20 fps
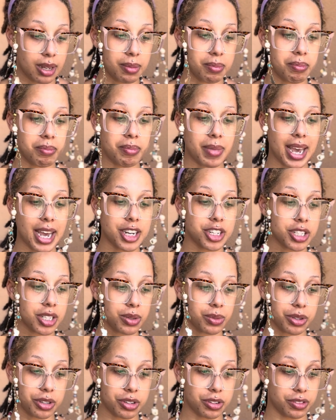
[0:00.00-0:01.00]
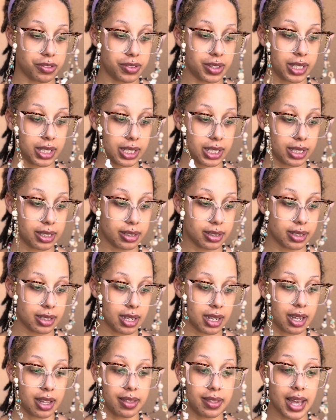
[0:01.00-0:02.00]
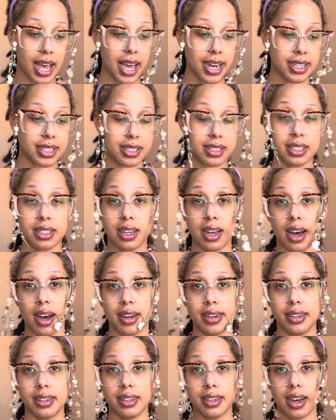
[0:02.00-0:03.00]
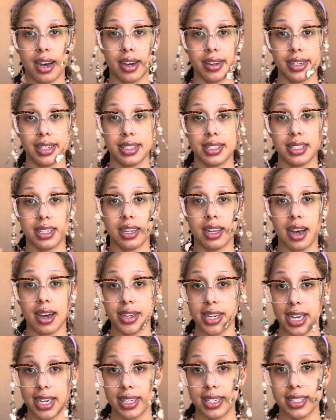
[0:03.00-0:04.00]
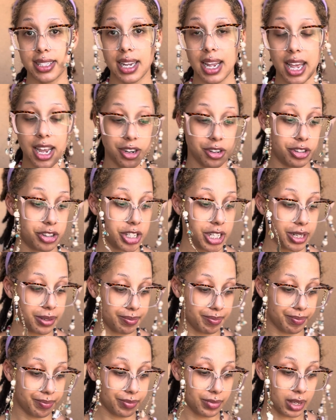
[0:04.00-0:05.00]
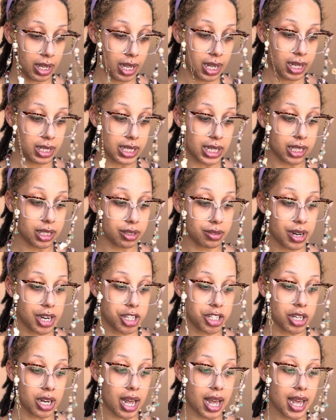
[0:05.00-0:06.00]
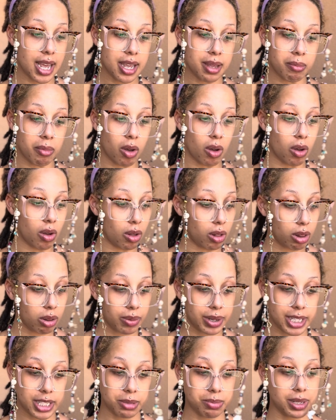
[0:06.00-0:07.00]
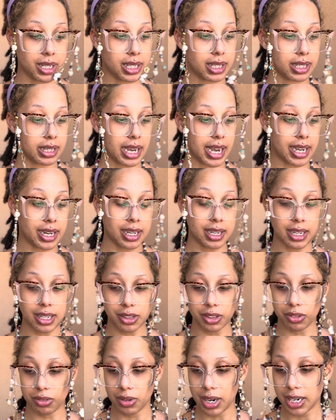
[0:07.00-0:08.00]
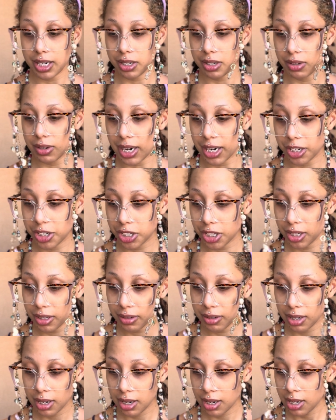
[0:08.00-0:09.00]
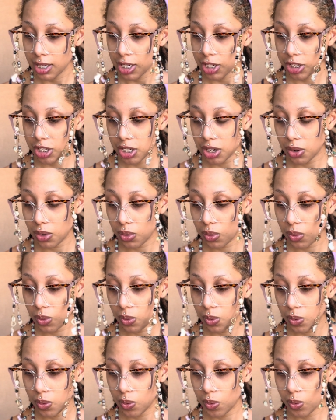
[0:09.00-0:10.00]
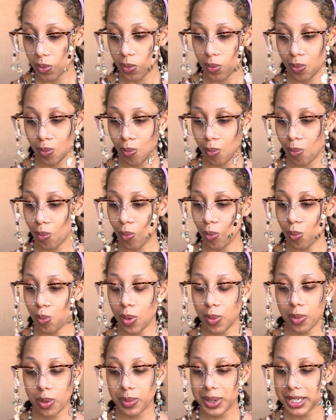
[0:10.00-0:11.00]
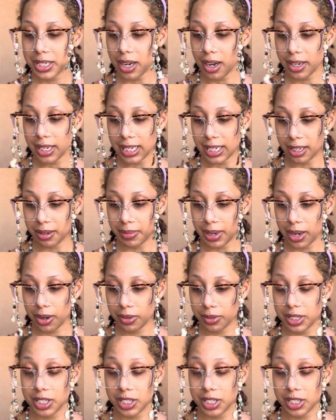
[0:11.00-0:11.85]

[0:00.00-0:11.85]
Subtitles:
Match it with your feelings. That is the goddess energy. Declaration, I am always being guided in the right direction. So what were we talking about?